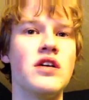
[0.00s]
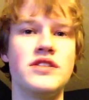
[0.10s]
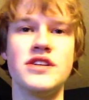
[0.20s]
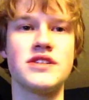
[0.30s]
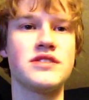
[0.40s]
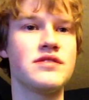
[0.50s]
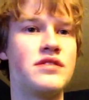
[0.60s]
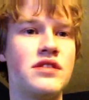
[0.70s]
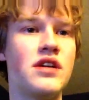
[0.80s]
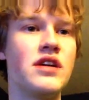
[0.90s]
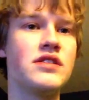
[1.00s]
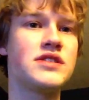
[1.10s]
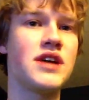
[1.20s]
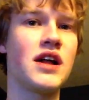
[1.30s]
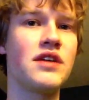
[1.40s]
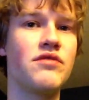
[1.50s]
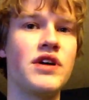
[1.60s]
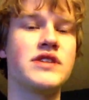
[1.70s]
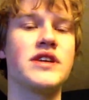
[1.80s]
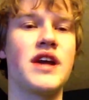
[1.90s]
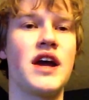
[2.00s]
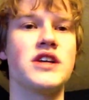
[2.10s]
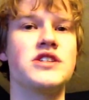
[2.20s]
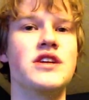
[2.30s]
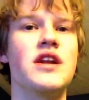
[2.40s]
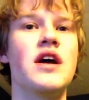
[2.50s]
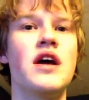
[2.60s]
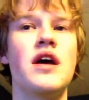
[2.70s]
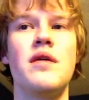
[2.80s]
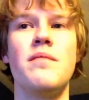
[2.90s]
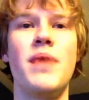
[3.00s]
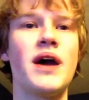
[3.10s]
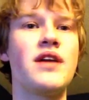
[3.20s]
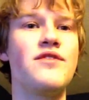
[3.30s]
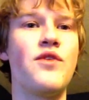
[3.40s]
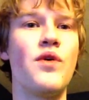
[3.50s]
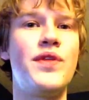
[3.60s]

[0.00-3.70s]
Just good, solid wrestling action. Back and forth.